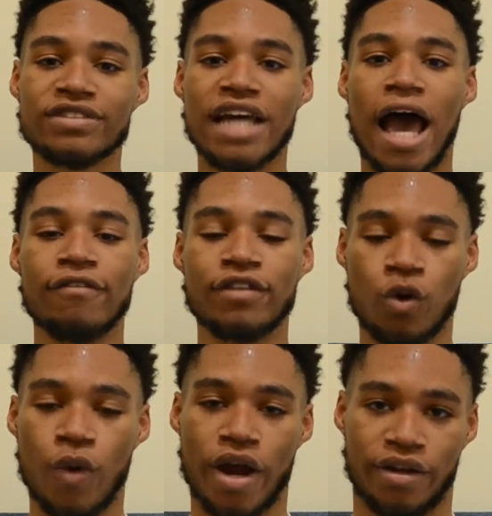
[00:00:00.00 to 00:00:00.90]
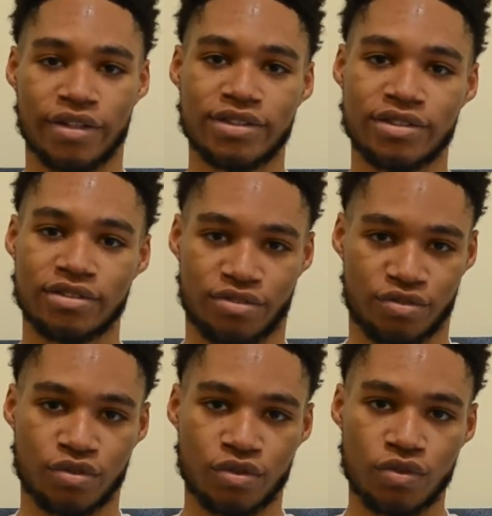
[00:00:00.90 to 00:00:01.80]
to have the awareness.
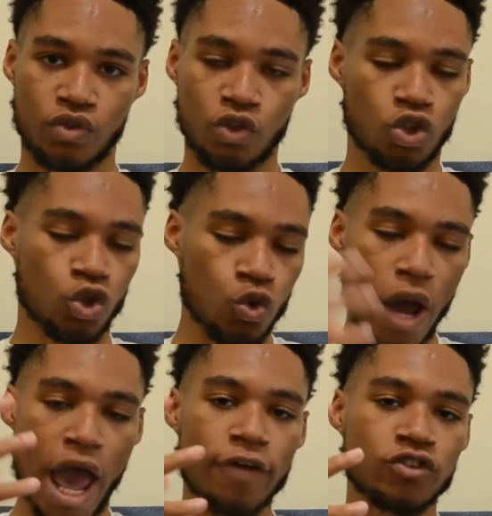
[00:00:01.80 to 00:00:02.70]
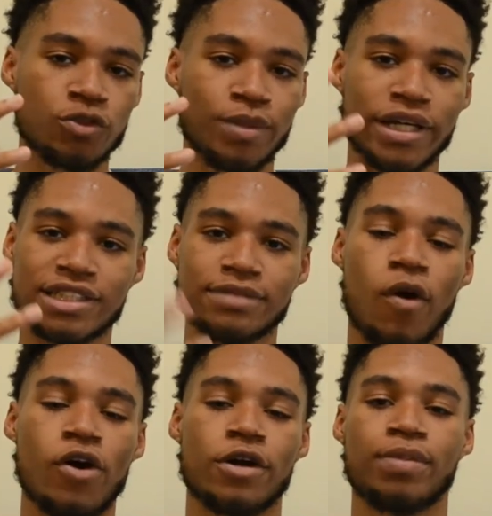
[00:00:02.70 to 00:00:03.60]
You have to be a
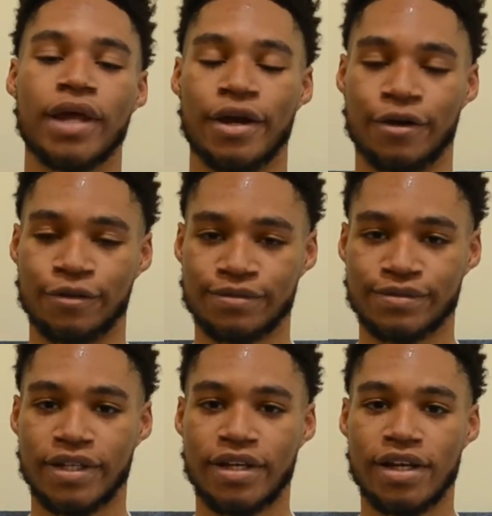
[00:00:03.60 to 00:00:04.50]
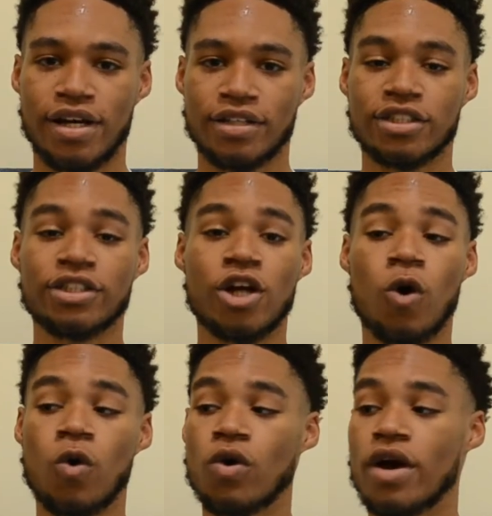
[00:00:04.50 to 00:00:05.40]
smarter player to
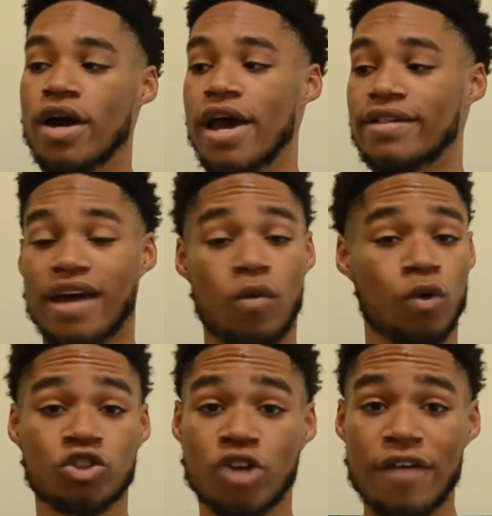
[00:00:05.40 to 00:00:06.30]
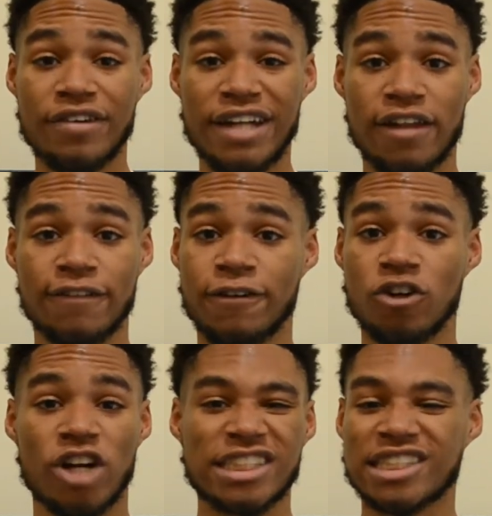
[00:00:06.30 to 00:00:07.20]
know that we're driving down the field.
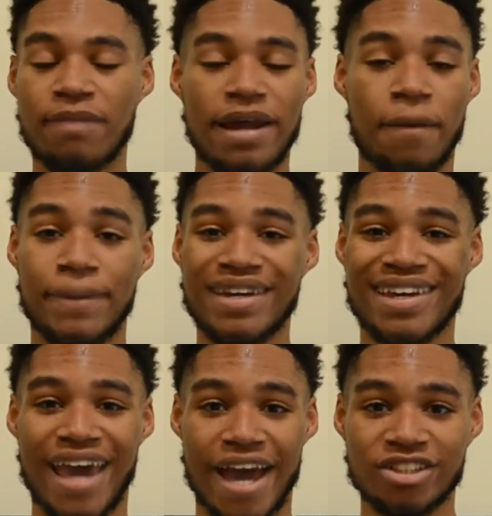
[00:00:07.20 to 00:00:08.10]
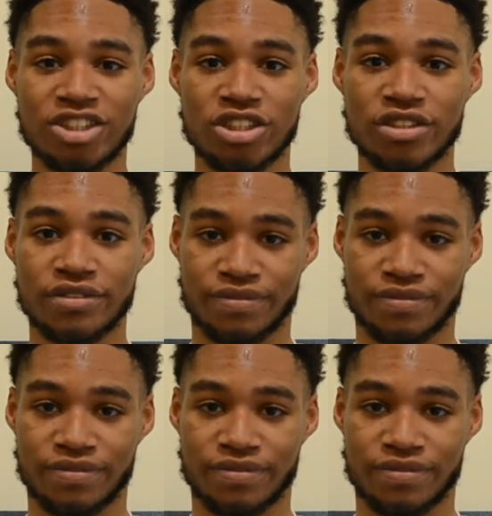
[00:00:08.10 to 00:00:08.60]
I just made a big catch.